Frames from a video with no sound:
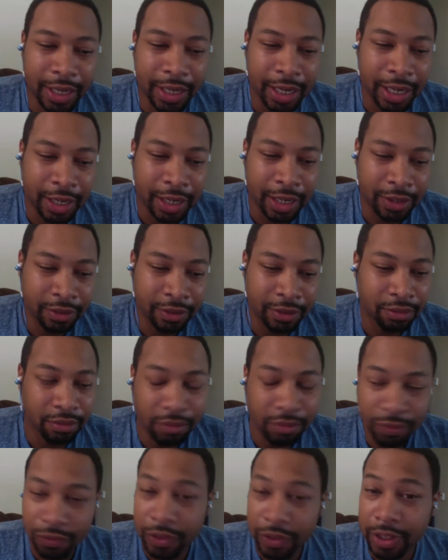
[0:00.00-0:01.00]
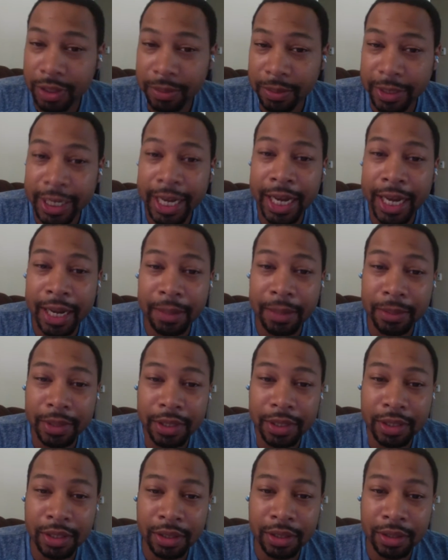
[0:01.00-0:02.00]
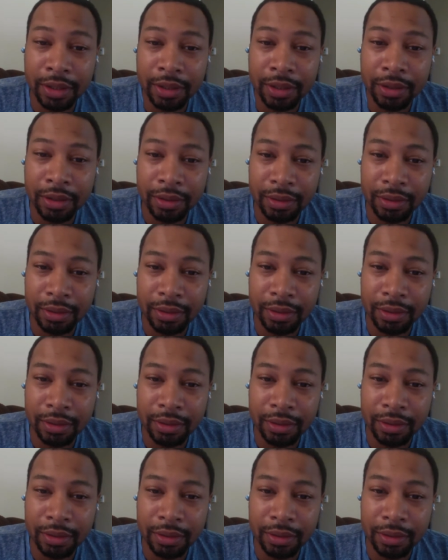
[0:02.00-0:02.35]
God for some time to